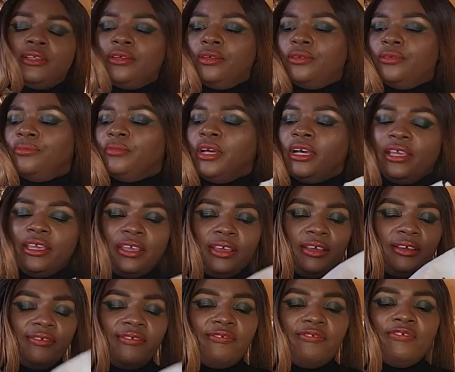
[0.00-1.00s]
um, I
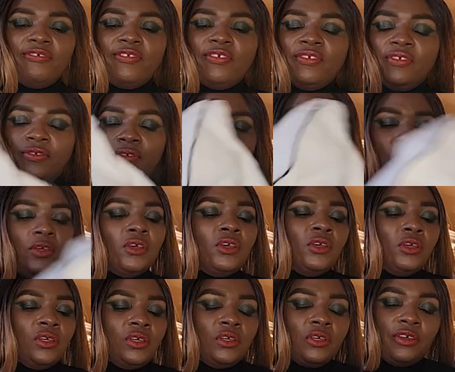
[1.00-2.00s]
have
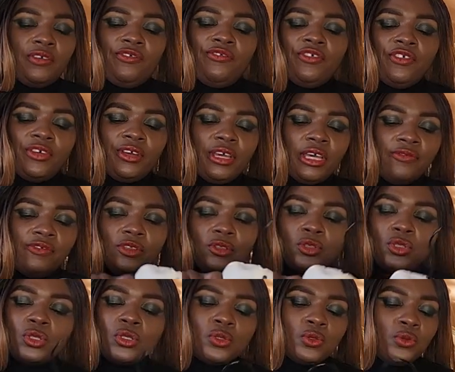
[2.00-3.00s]
for having
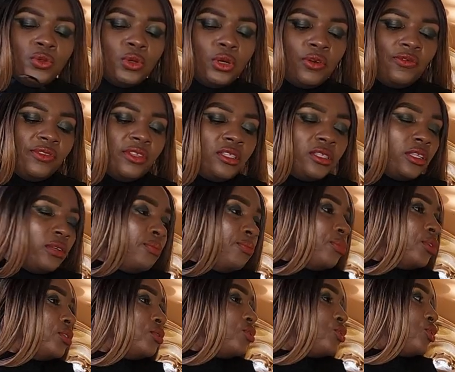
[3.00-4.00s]
two of the same
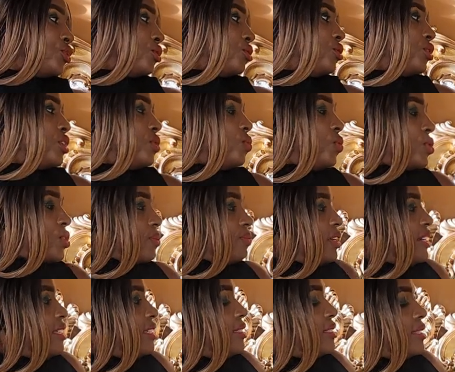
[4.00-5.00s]
poncho. It wasn't
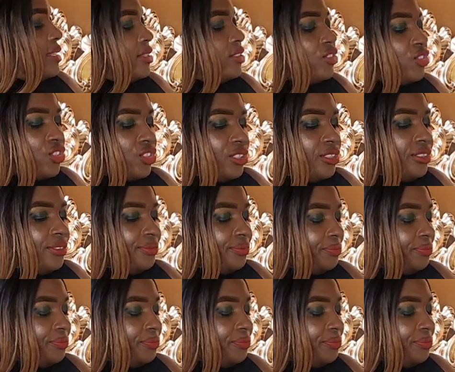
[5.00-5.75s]
my intention.